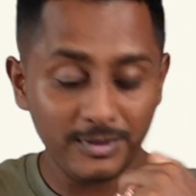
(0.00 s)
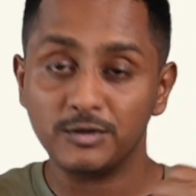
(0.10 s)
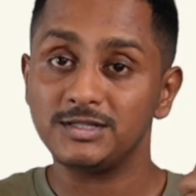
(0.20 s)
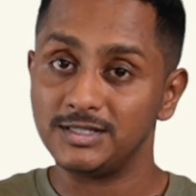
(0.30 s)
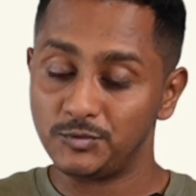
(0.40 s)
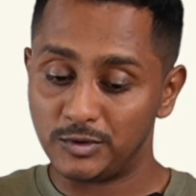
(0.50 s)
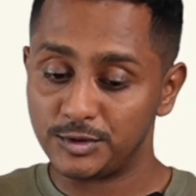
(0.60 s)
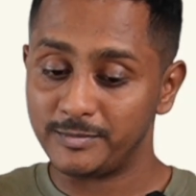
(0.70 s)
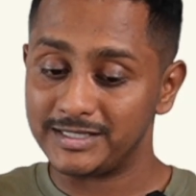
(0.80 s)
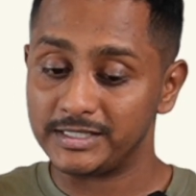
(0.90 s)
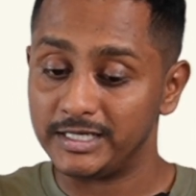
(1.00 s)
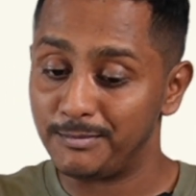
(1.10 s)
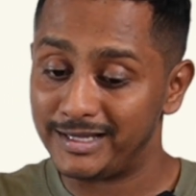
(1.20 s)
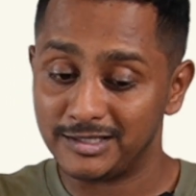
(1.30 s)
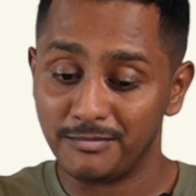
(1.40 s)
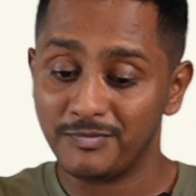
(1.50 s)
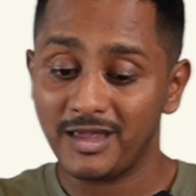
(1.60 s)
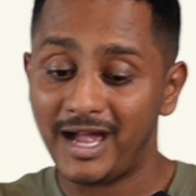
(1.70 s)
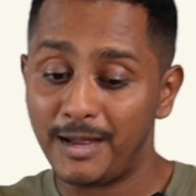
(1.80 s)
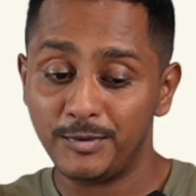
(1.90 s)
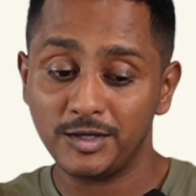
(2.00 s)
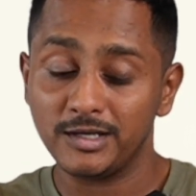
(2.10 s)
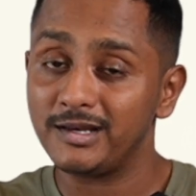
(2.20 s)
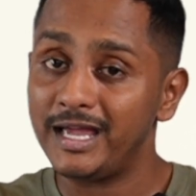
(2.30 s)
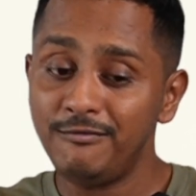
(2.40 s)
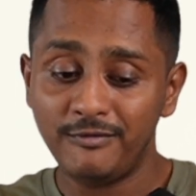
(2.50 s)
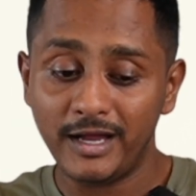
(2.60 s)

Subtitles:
because this will automatically make them happier in life